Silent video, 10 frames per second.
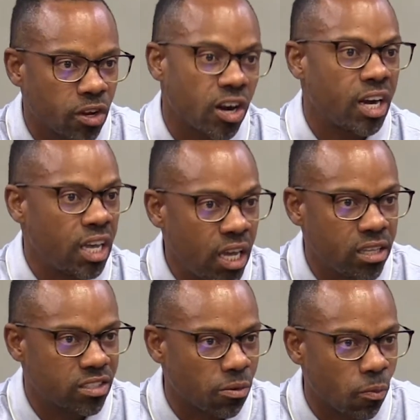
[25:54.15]
They're going to
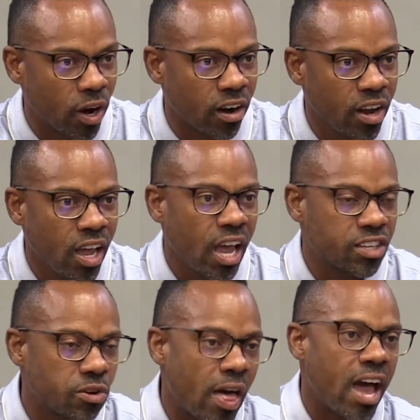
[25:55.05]
eat somewhere. Mm-hmm.
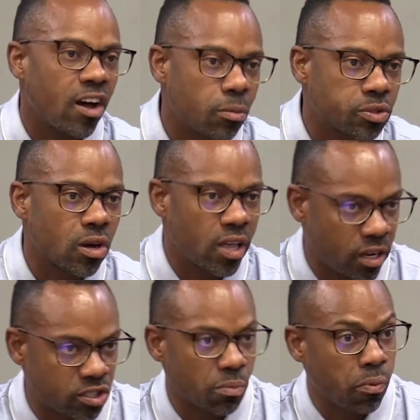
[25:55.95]
And so that helps
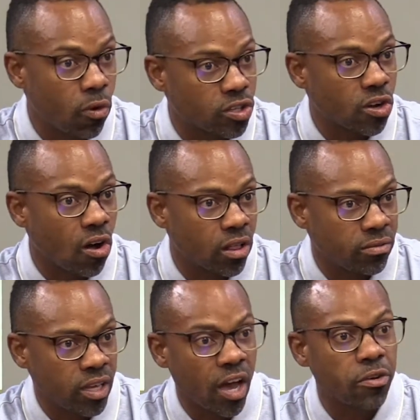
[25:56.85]
and supports all
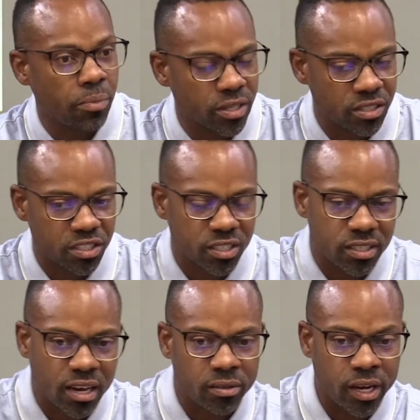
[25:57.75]
of the other businesses
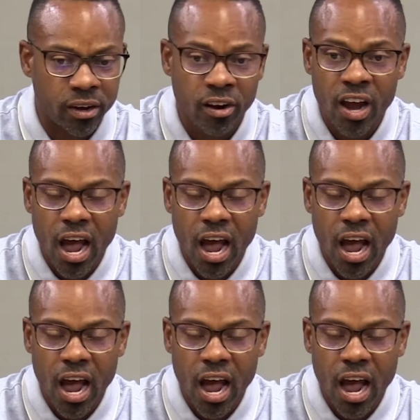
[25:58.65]
down there.